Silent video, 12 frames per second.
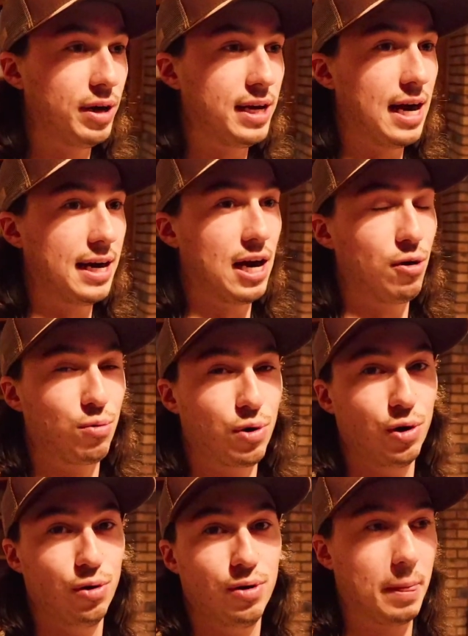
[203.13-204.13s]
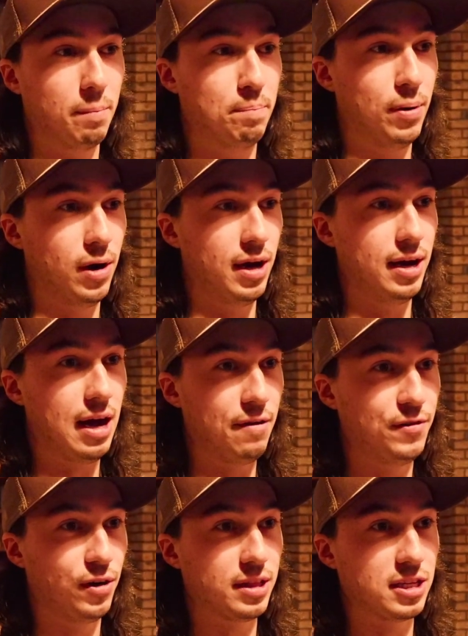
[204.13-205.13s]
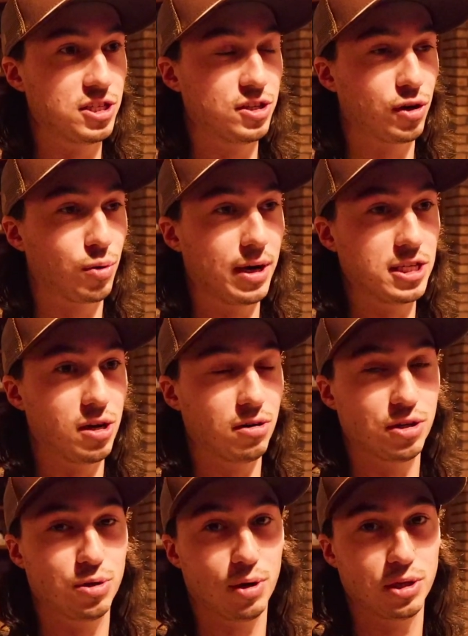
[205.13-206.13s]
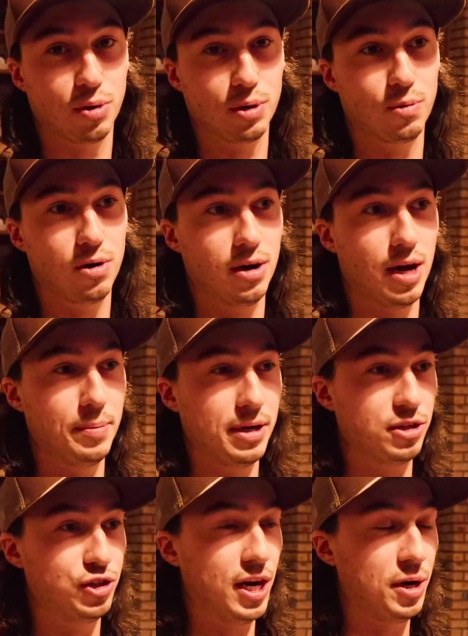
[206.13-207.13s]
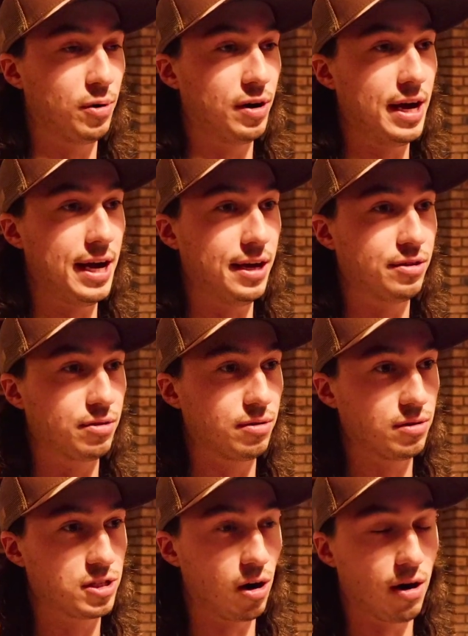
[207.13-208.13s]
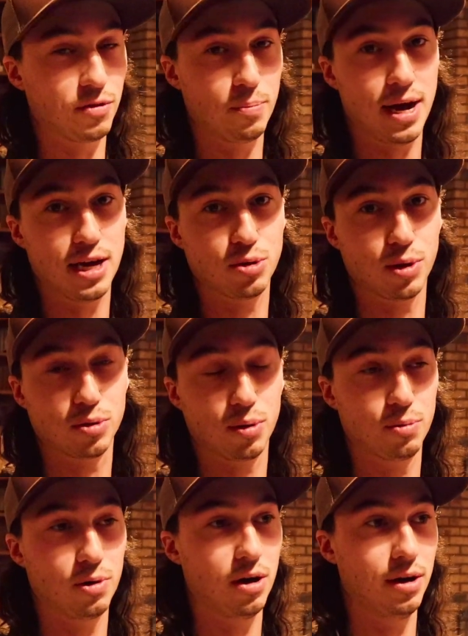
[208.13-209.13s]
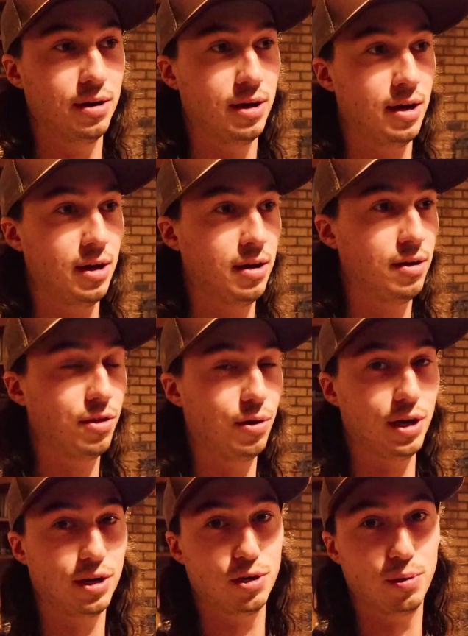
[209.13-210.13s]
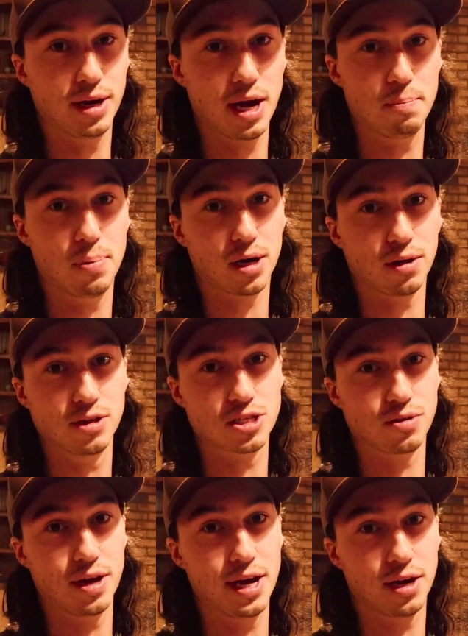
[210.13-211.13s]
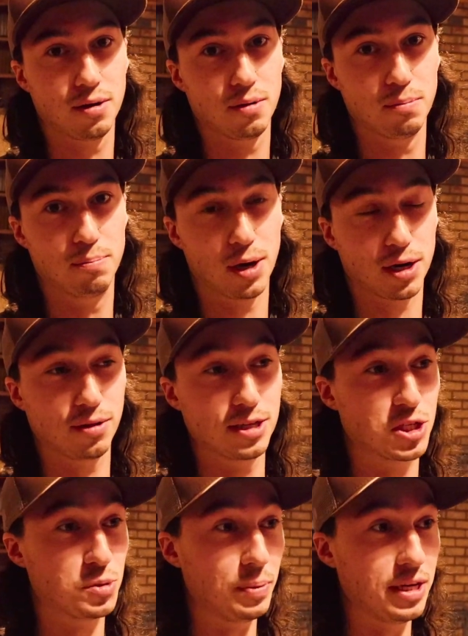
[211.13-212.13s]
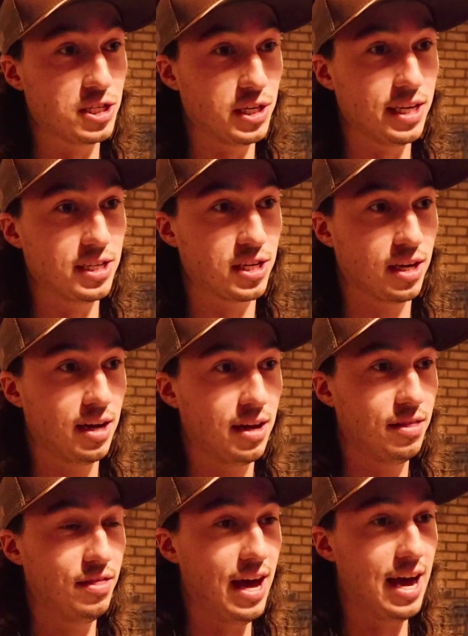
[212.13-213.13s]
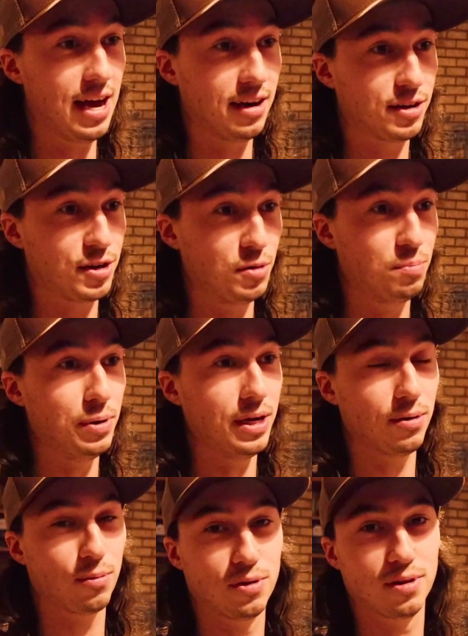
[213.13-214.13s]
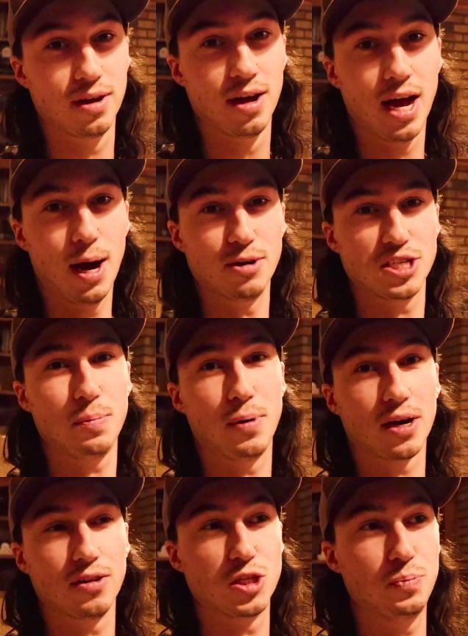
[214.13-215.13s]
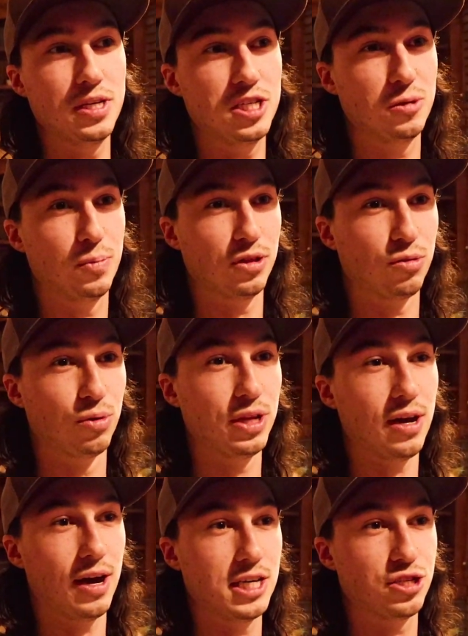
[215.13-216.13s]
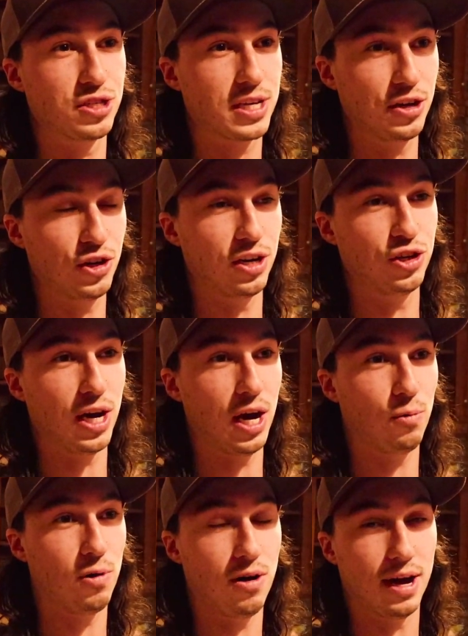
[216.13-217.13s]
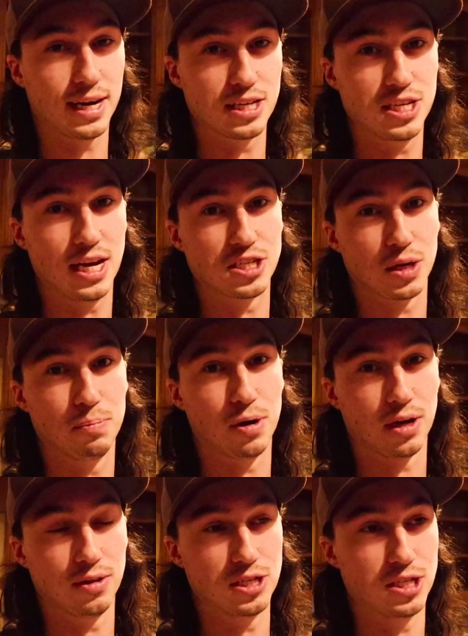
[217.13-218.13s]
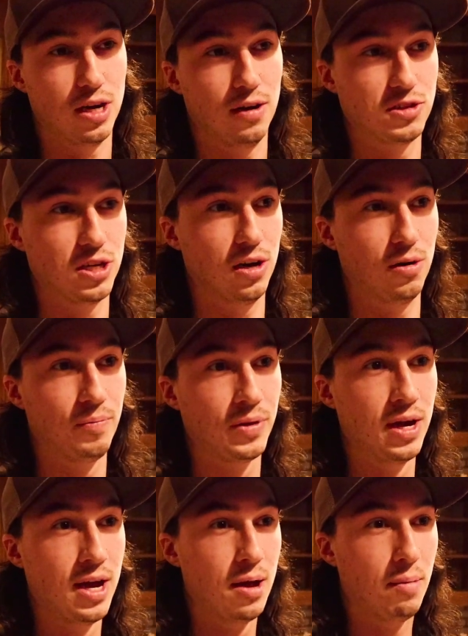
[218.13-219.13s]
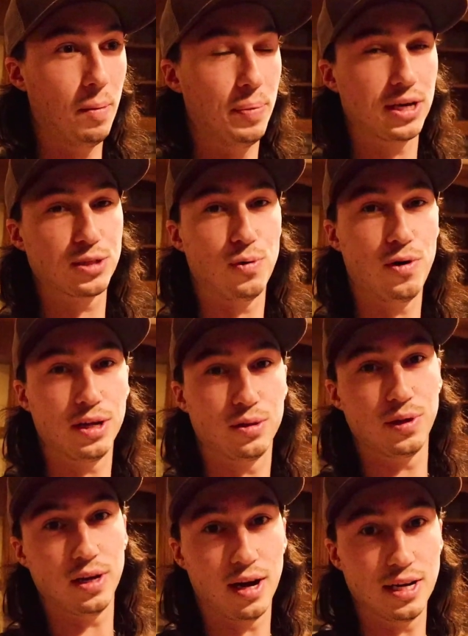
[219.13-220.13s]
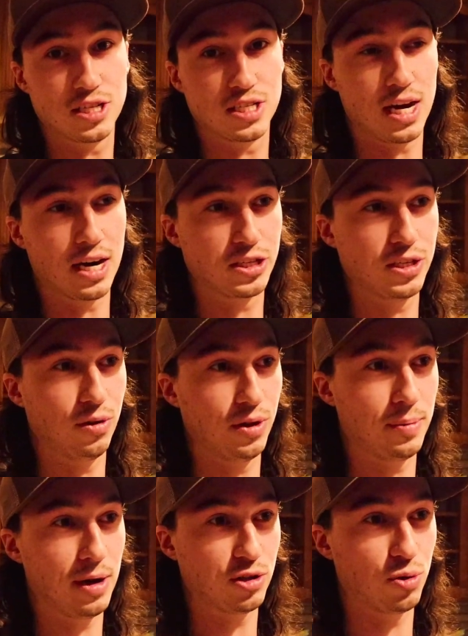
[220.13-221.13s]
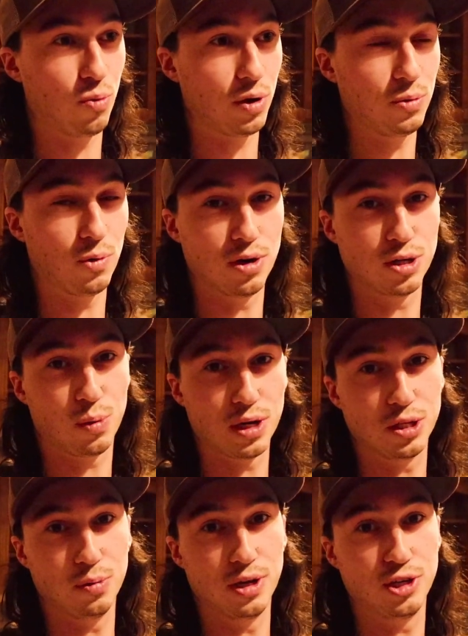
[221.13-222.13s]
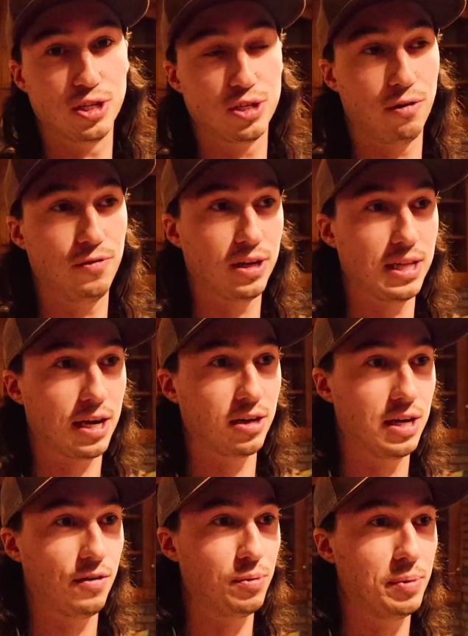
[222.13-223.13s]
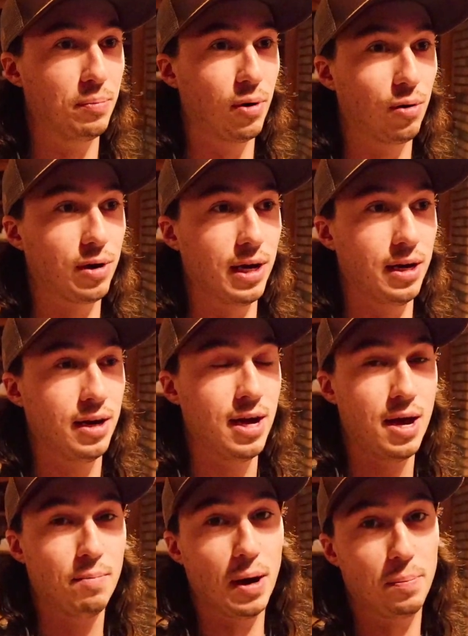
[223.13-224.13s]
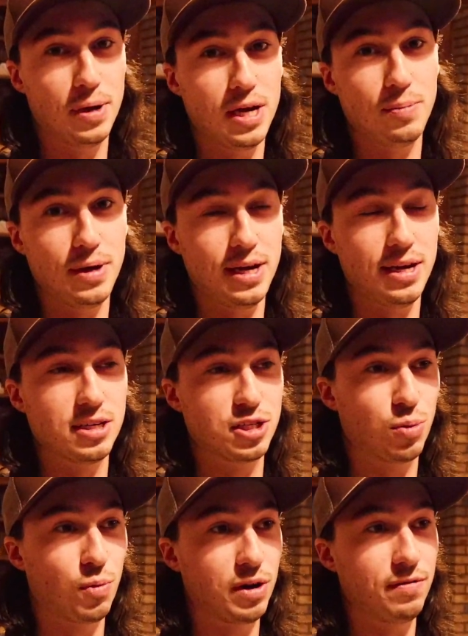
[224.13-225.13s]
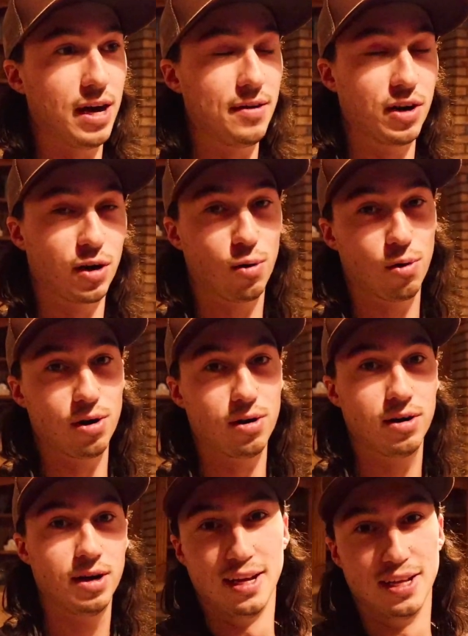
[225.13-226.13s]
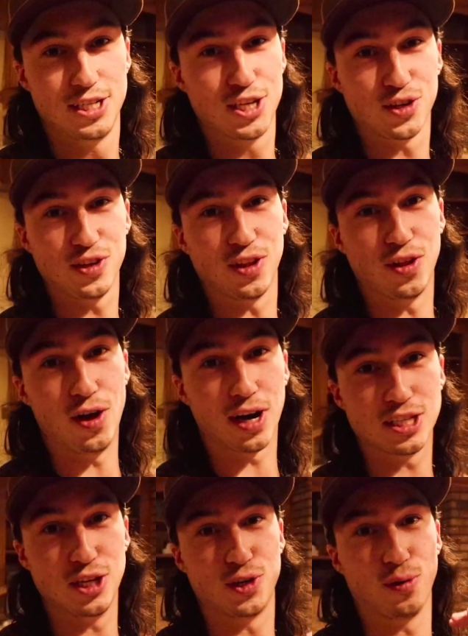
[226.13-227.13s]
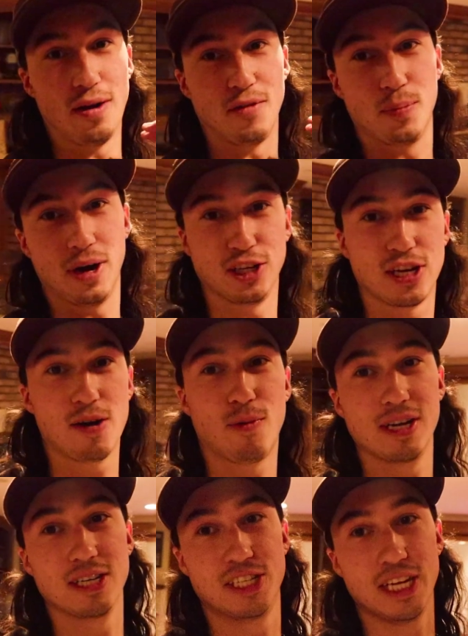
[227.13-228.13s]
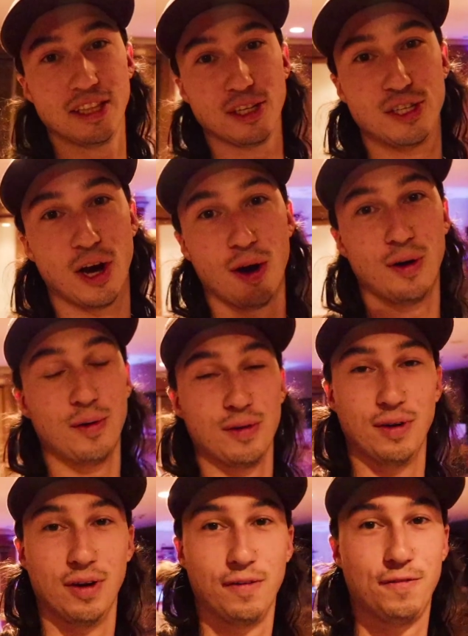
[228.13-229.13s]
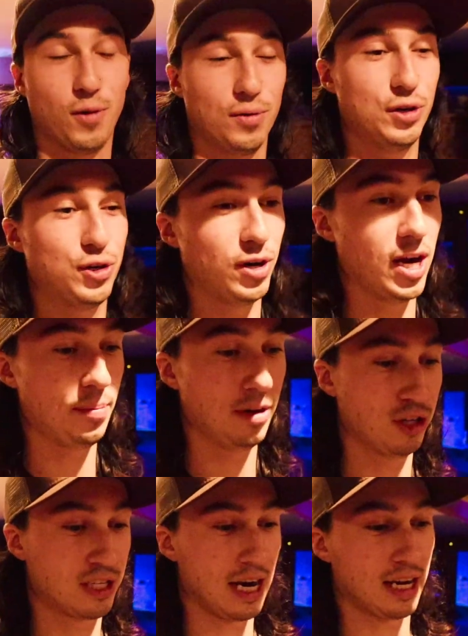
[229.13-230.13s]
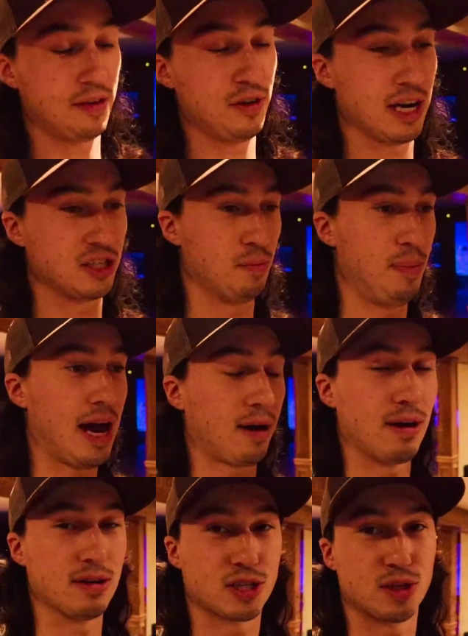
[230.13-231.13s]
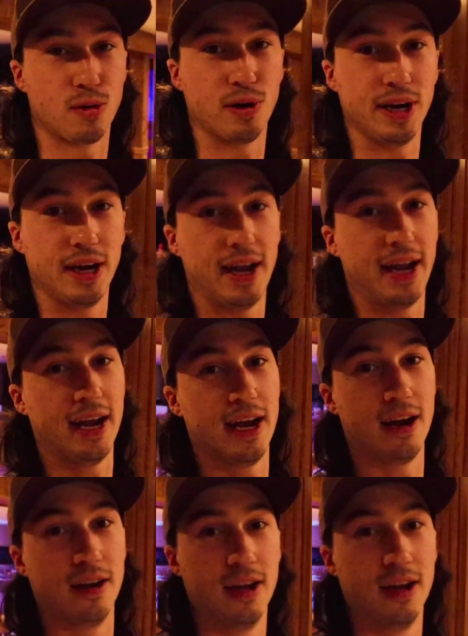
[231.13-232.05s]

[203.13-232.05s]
kind of got ruined, but I feel like this is a great start to 2021. I mean, January 8th, start off the bat, 2021, literally doing a bucket list lake, bucket list species, that could be, well, I want to say bucket list species, but through the ice, just catching a giant wall, I guess that's like bucket list stuff. So my biggest walleye through the ice is honestly only about 21, 22 inches. So I feel like that could definitely be broken. My PB is 25 and a quarter. This is literally the longest intro ever, but I just kind of wanted to set the tone for the trip and just kind of give you guys a background story and